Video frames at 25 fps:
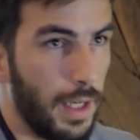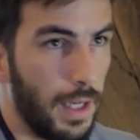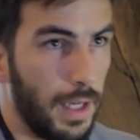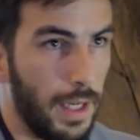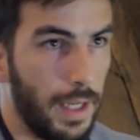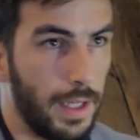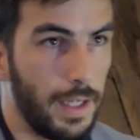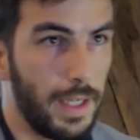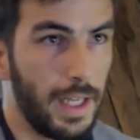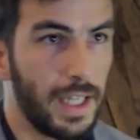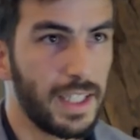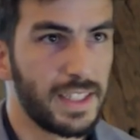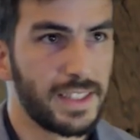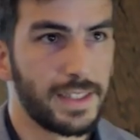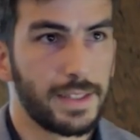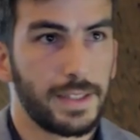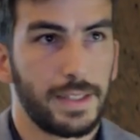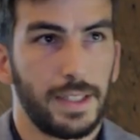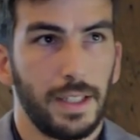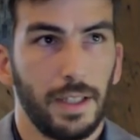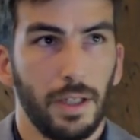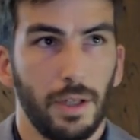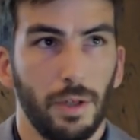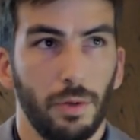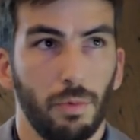And
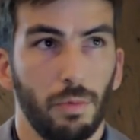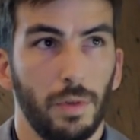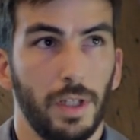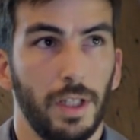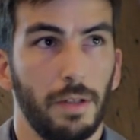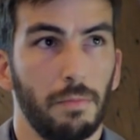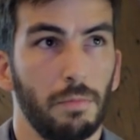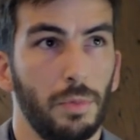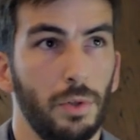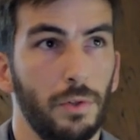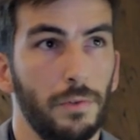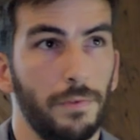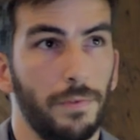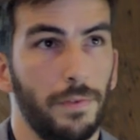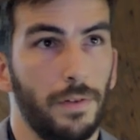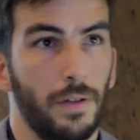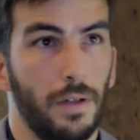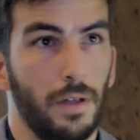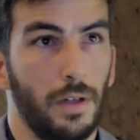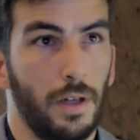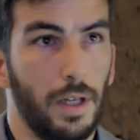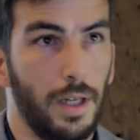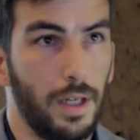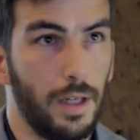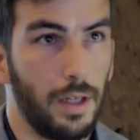next, we move
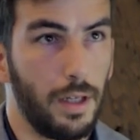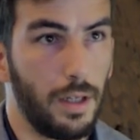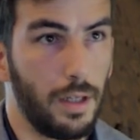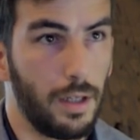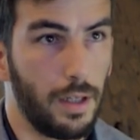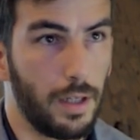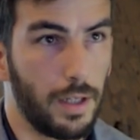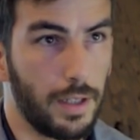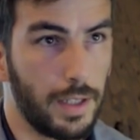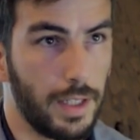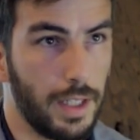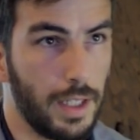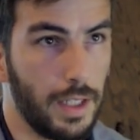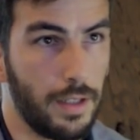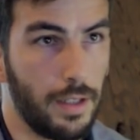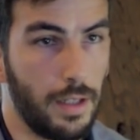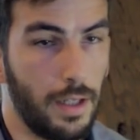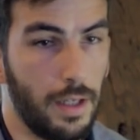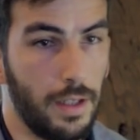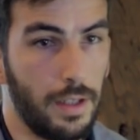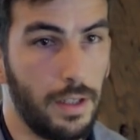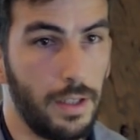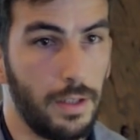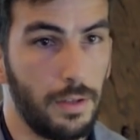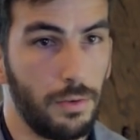again
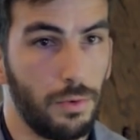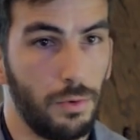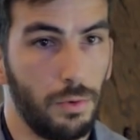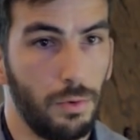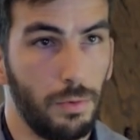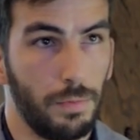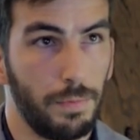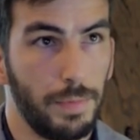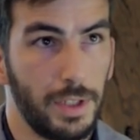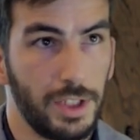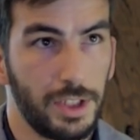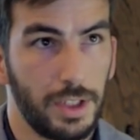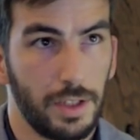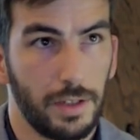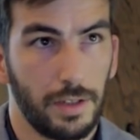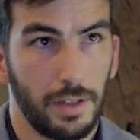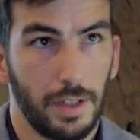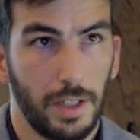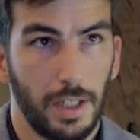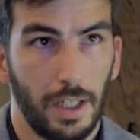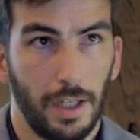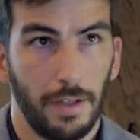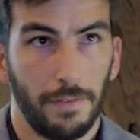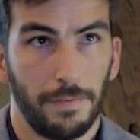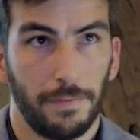into
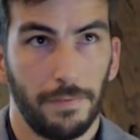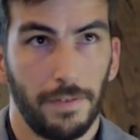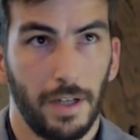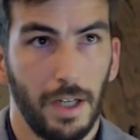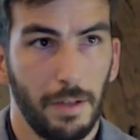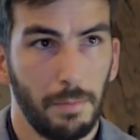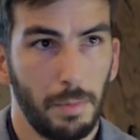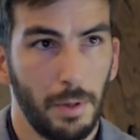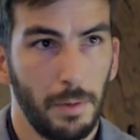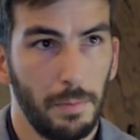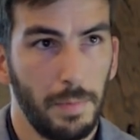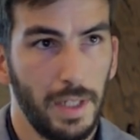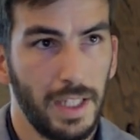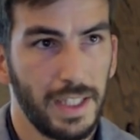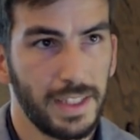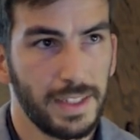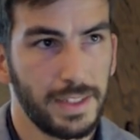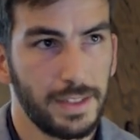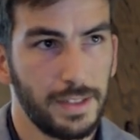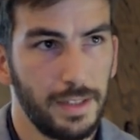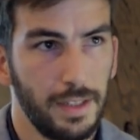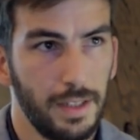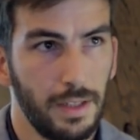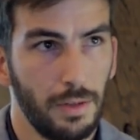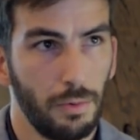patient-derived
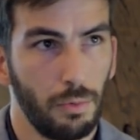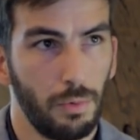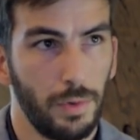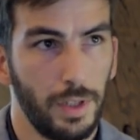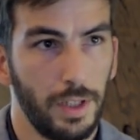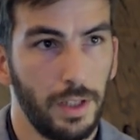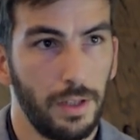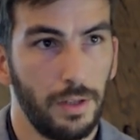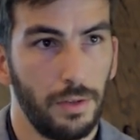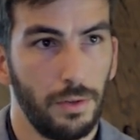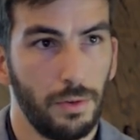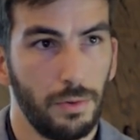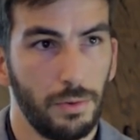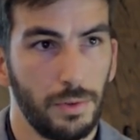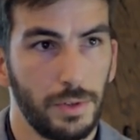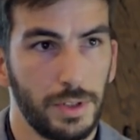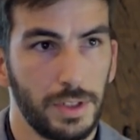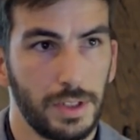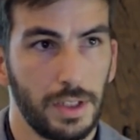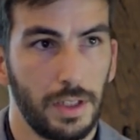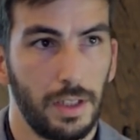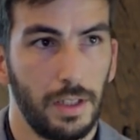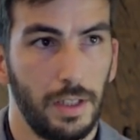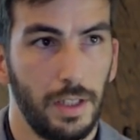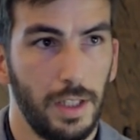fibroblast. We
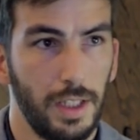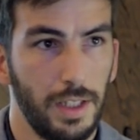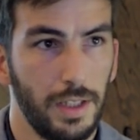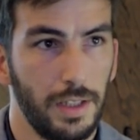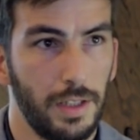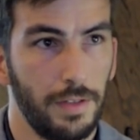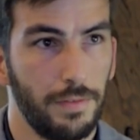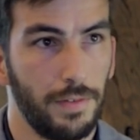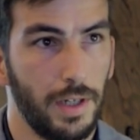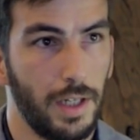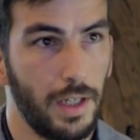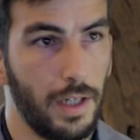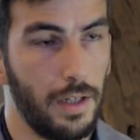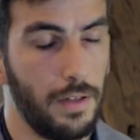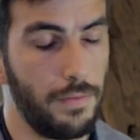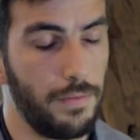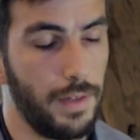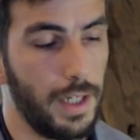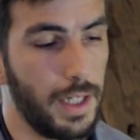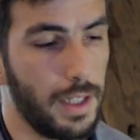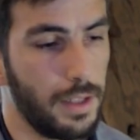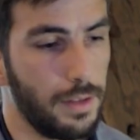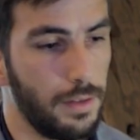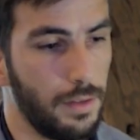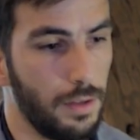use a lentiviral
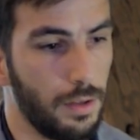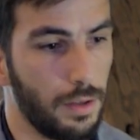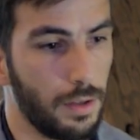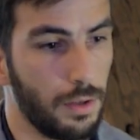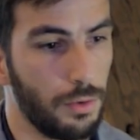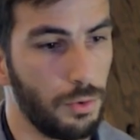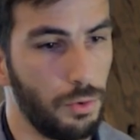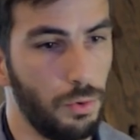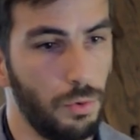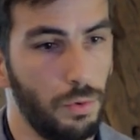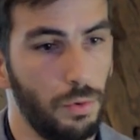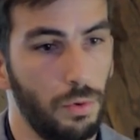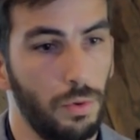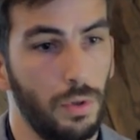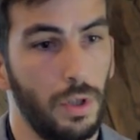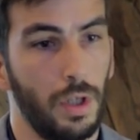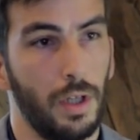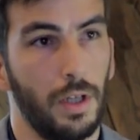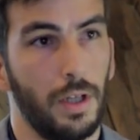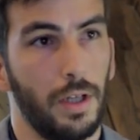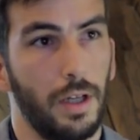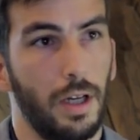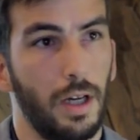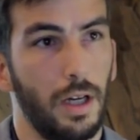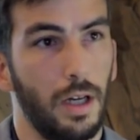vector to
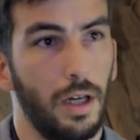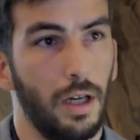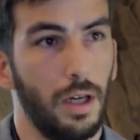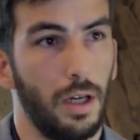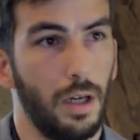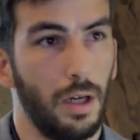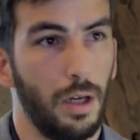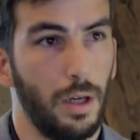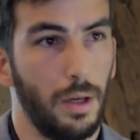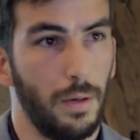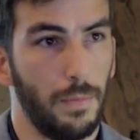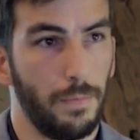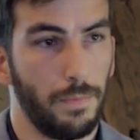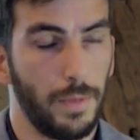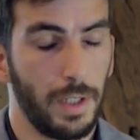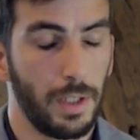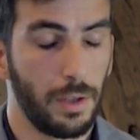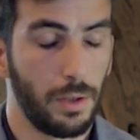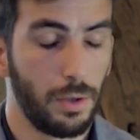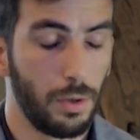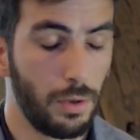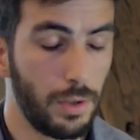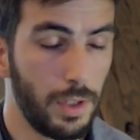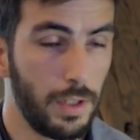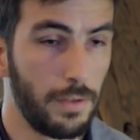
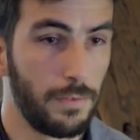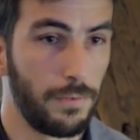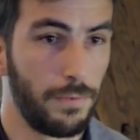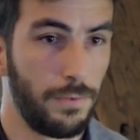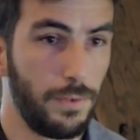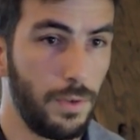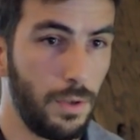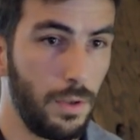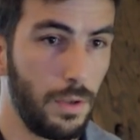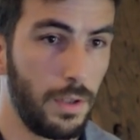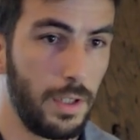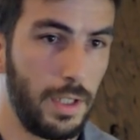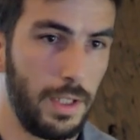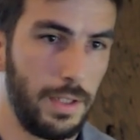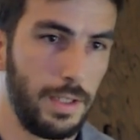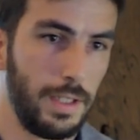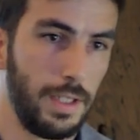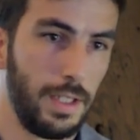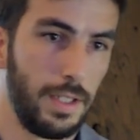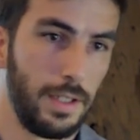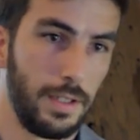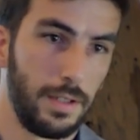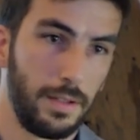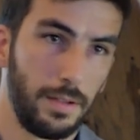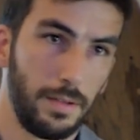encoding for
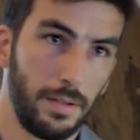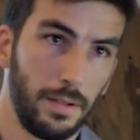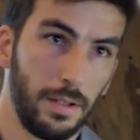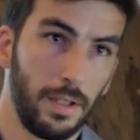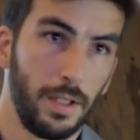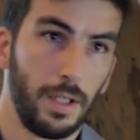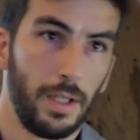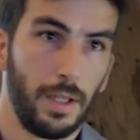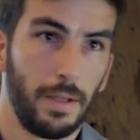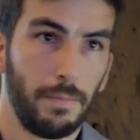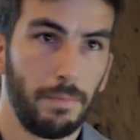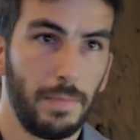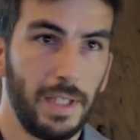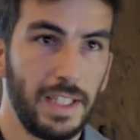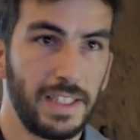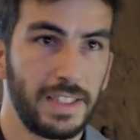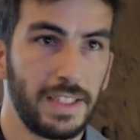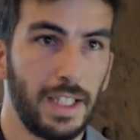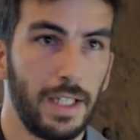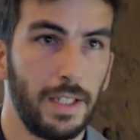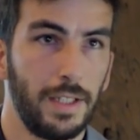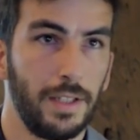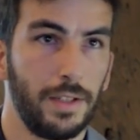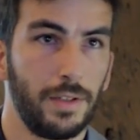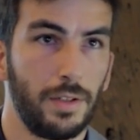the
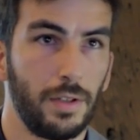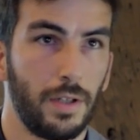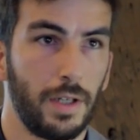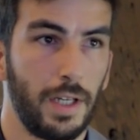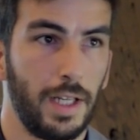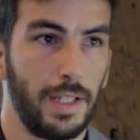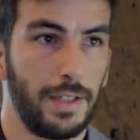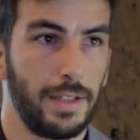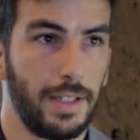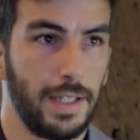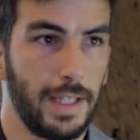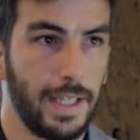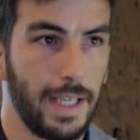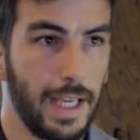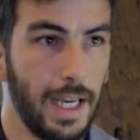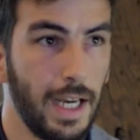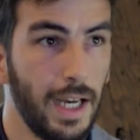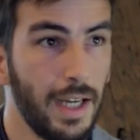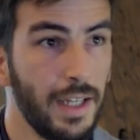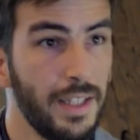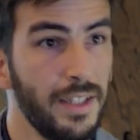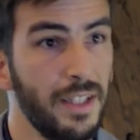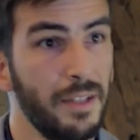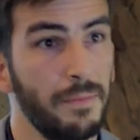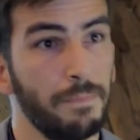base editor and the
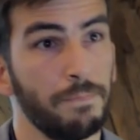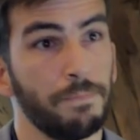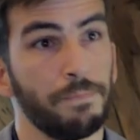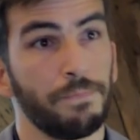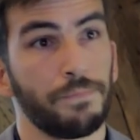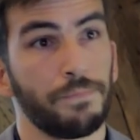guide